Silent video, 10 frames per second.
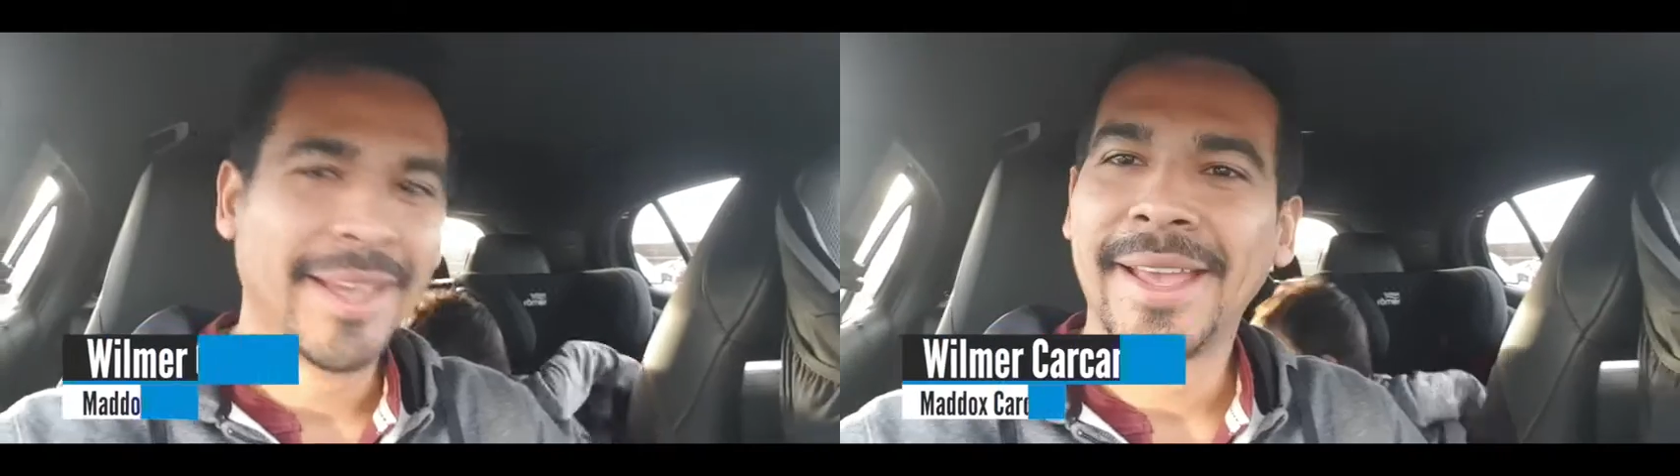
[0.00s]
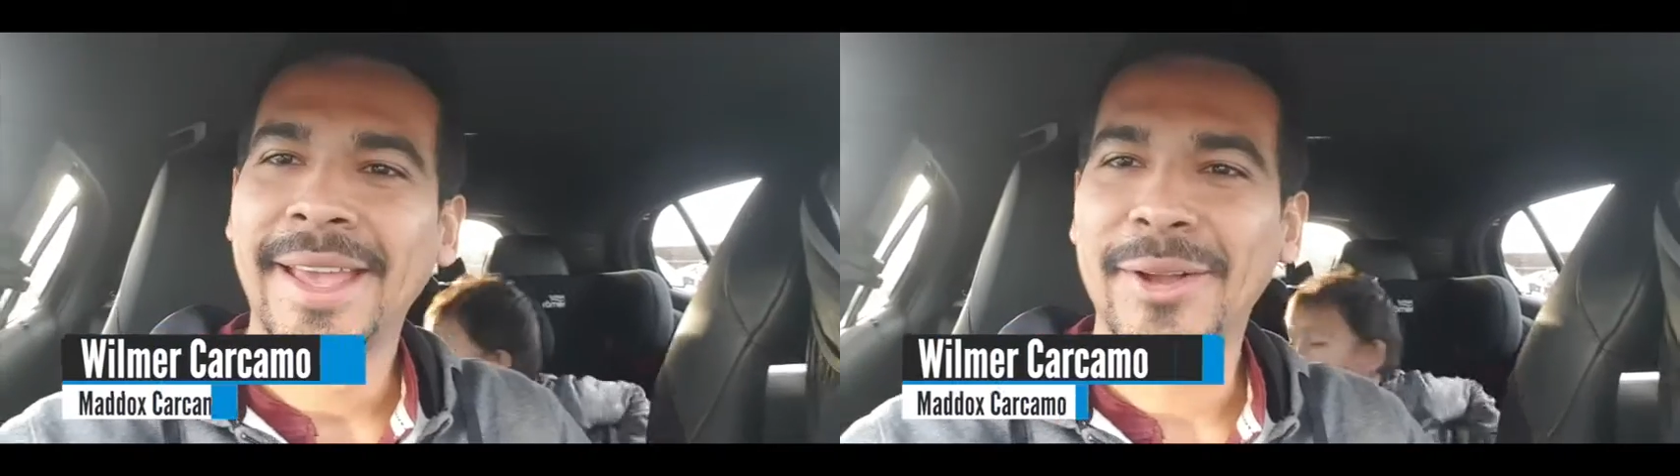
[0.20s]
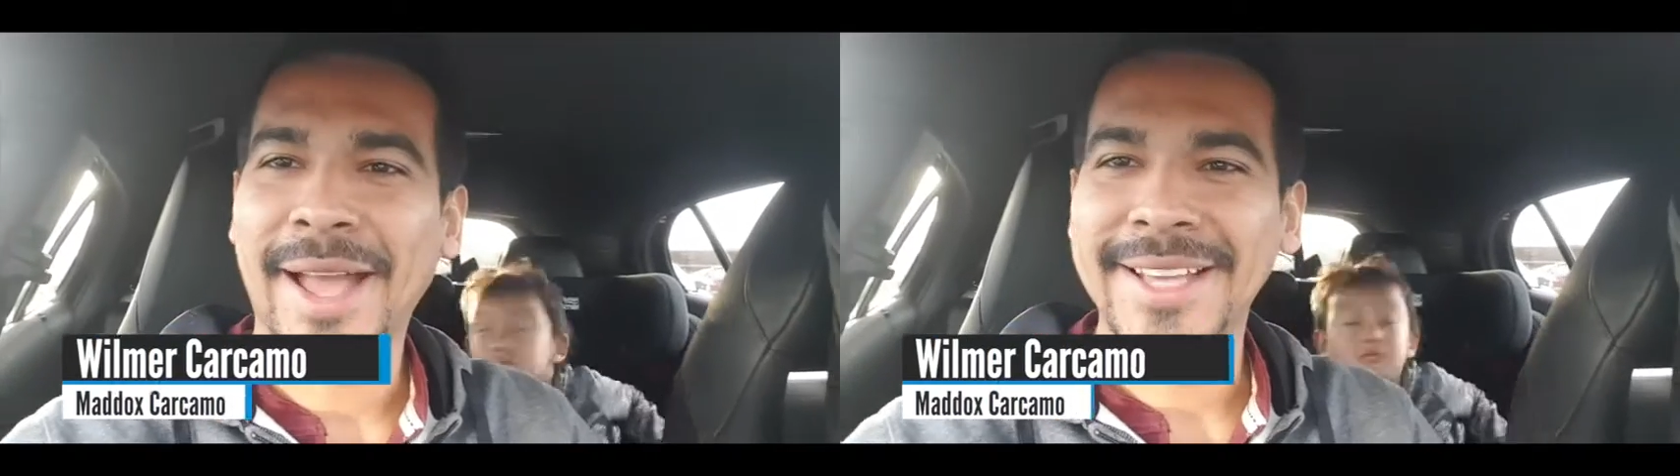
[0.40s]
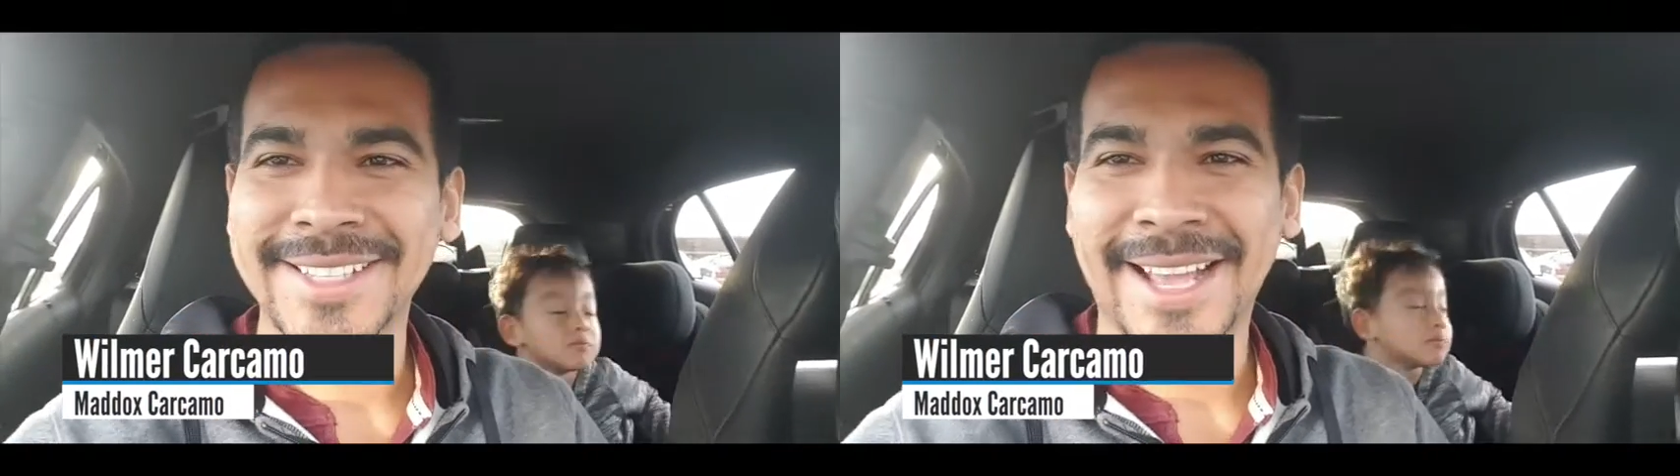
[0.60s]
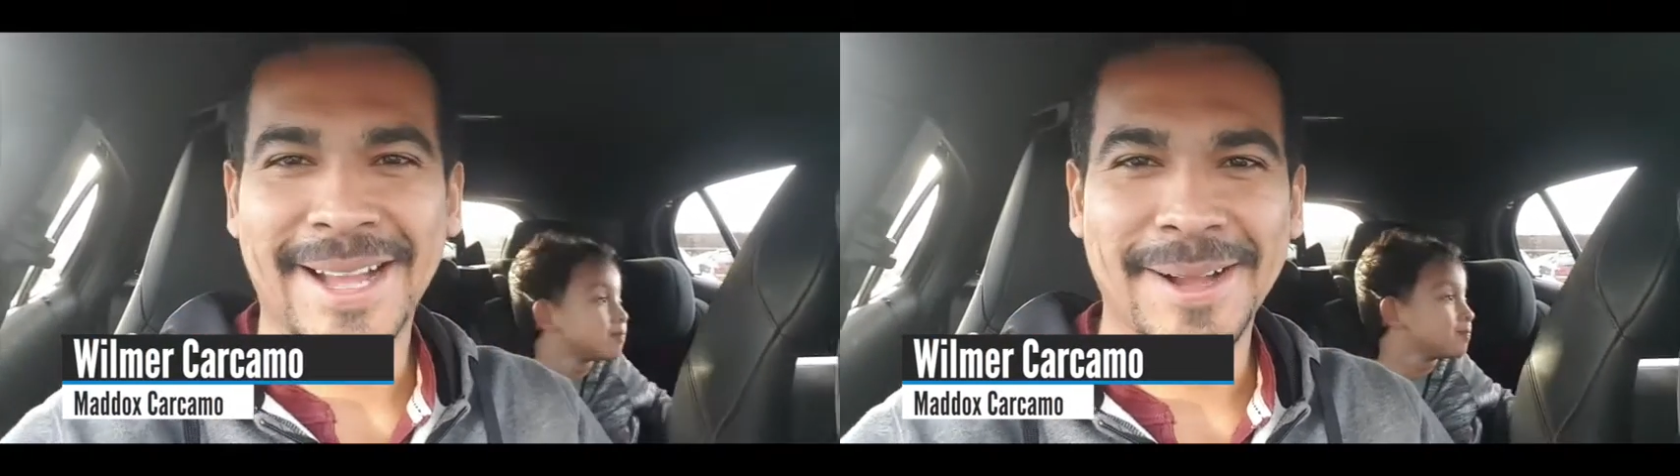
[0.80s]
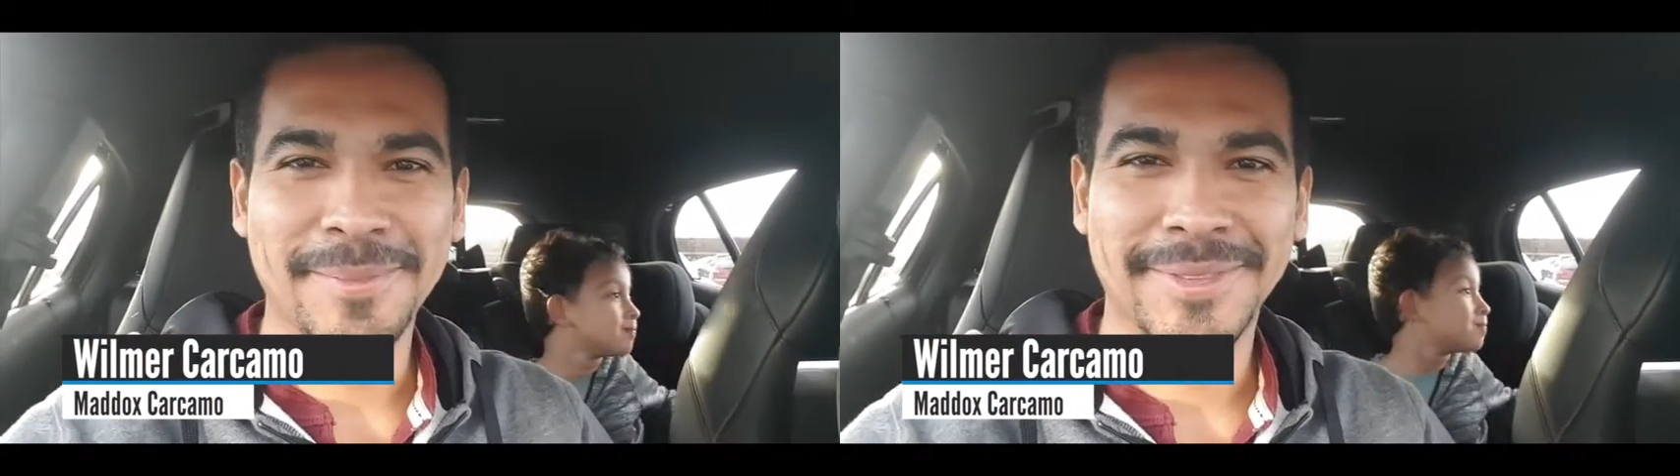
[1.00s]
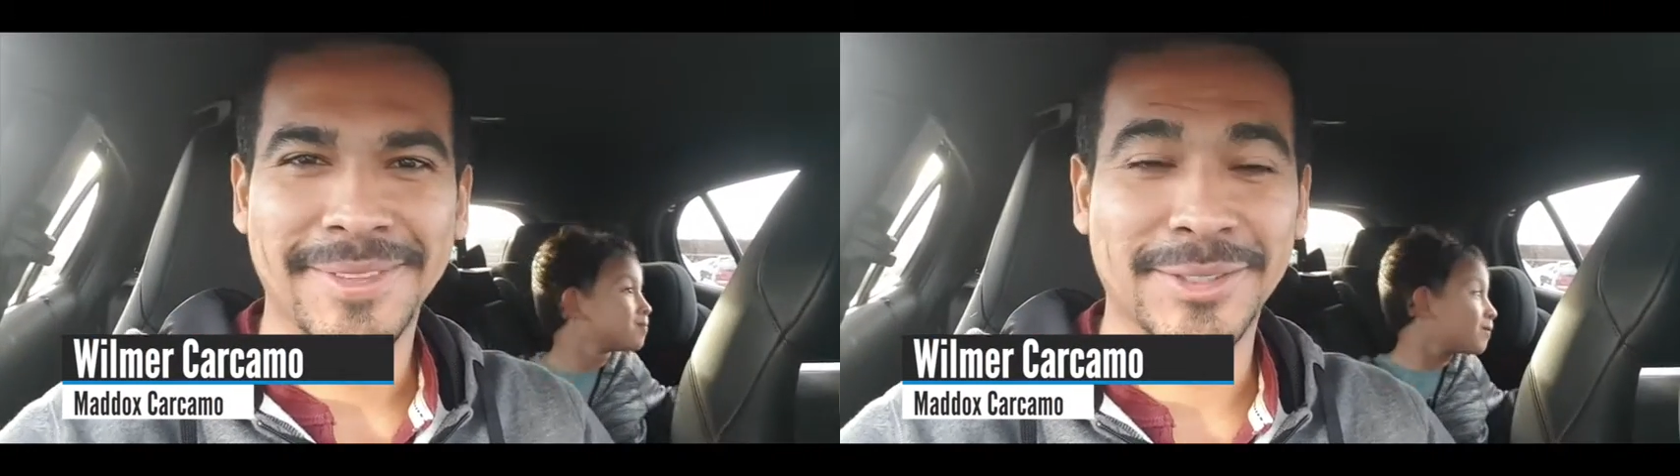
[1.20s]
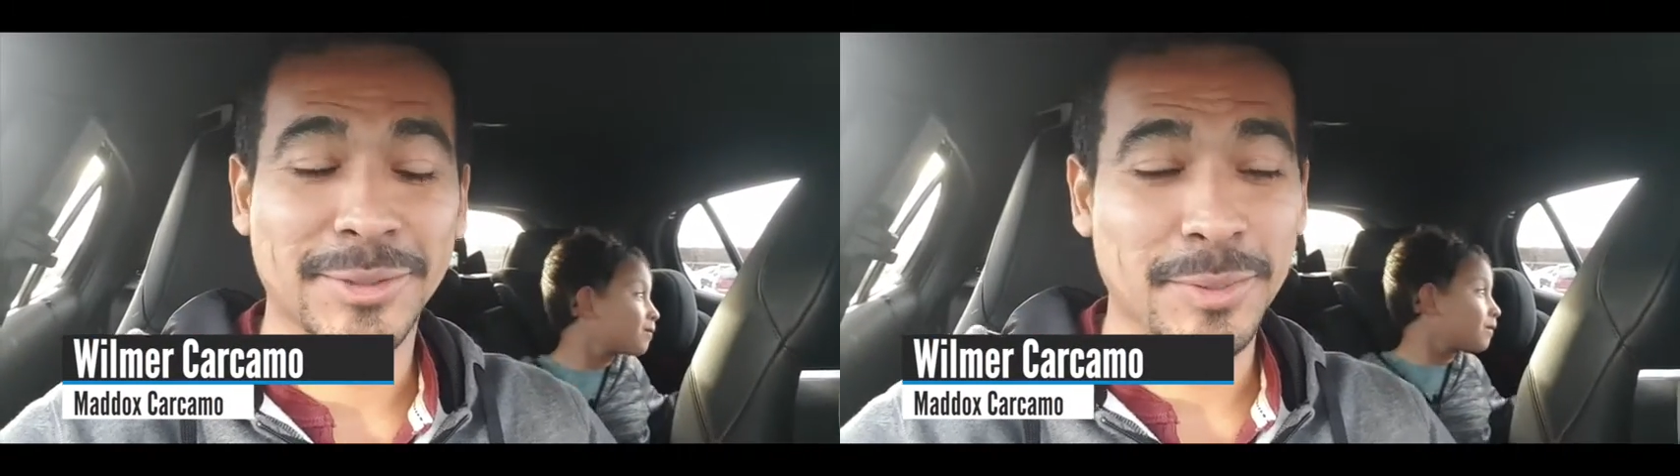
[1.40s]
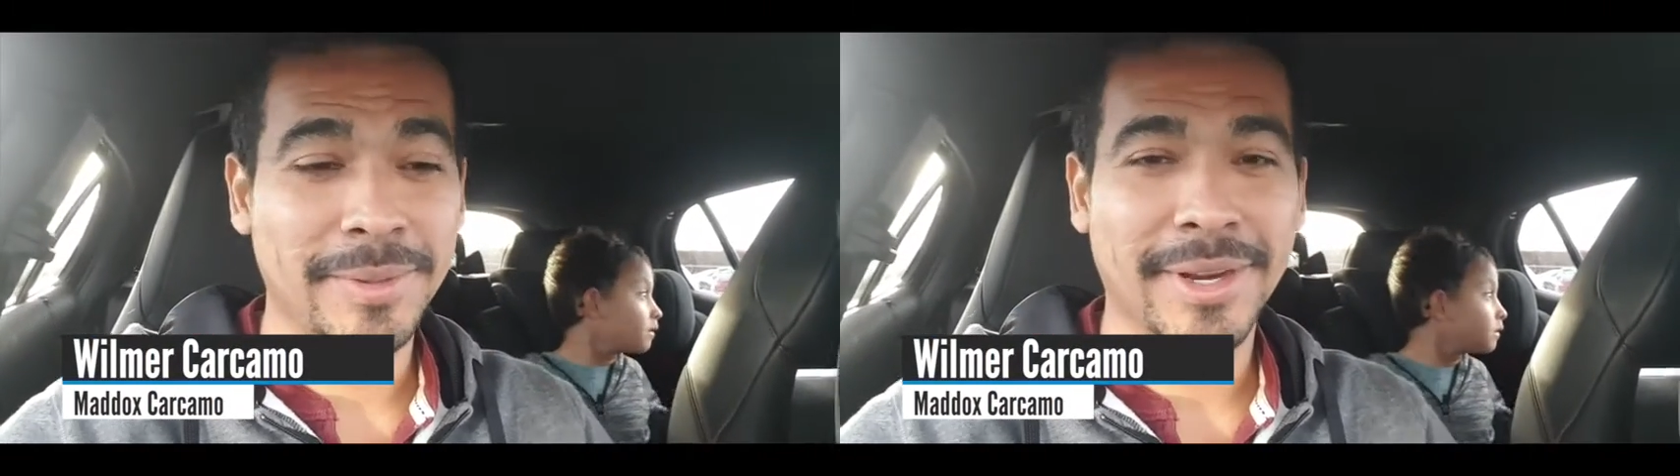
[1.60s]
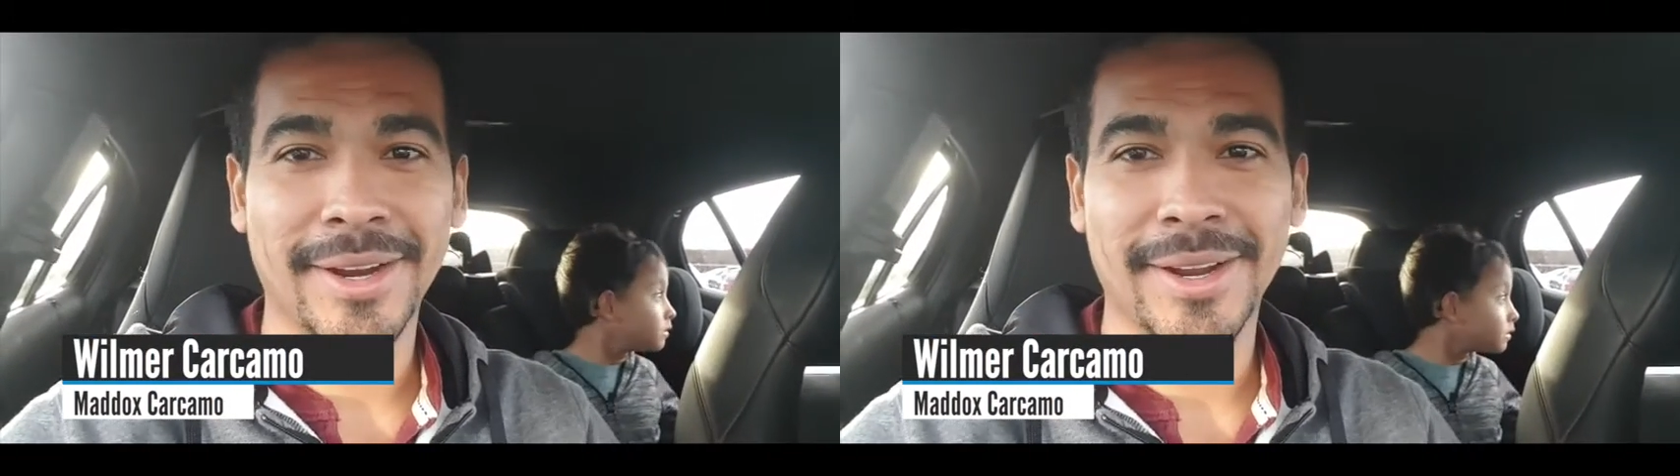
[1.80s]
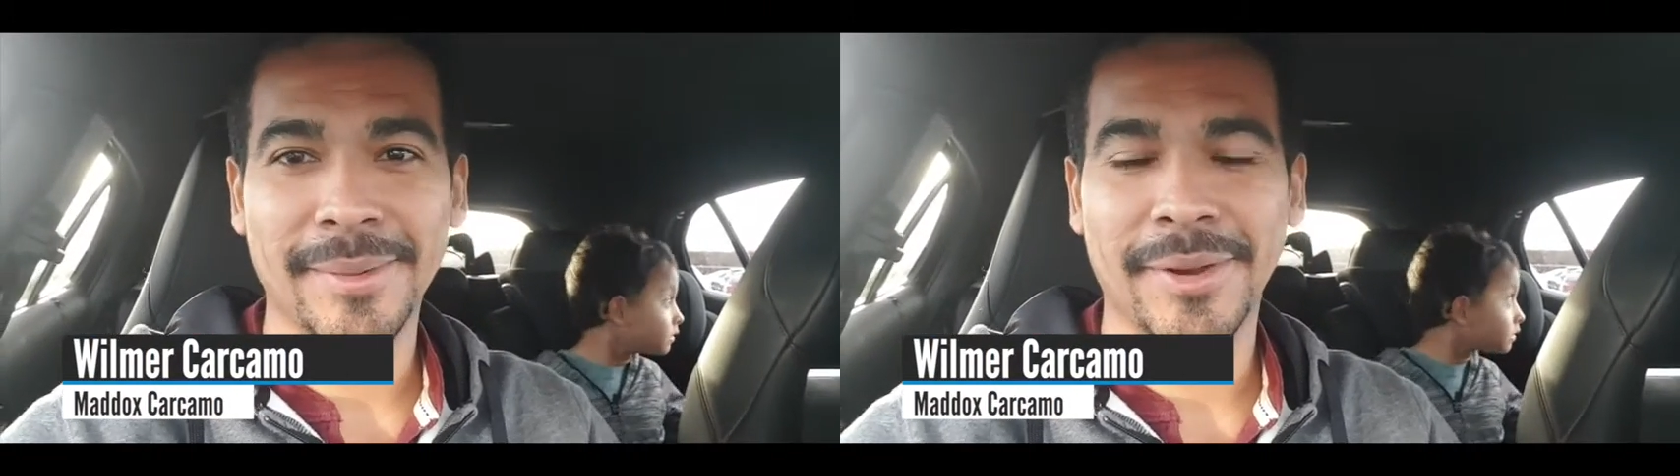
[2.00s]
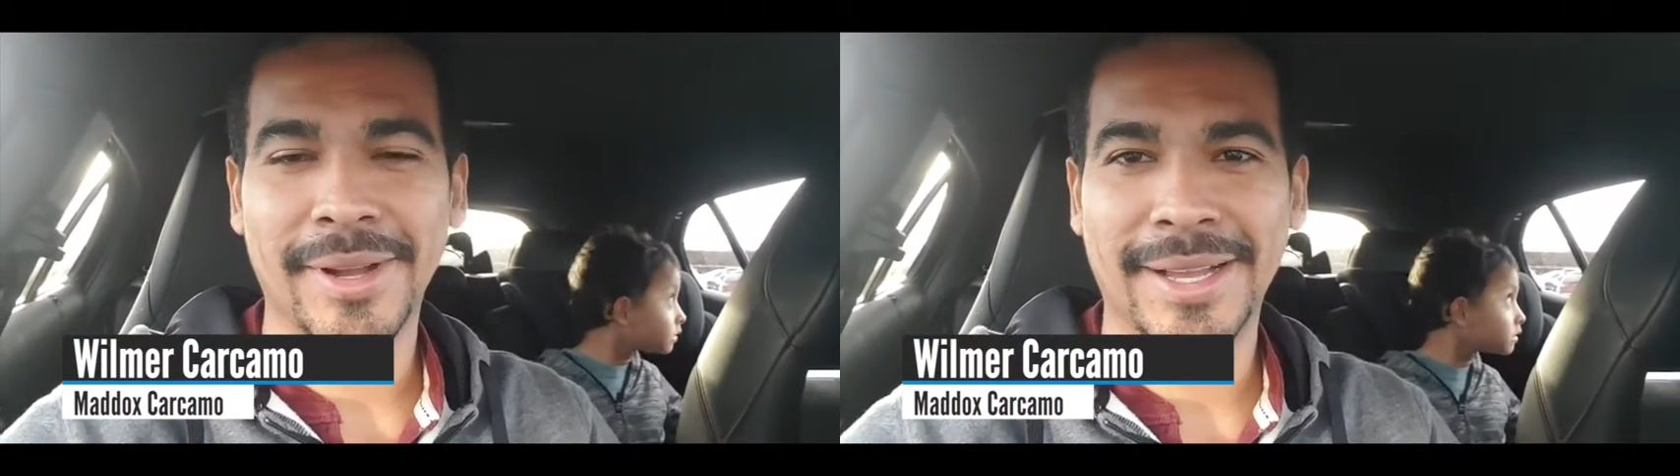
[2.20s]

hello guys um, this is wilmer carcamo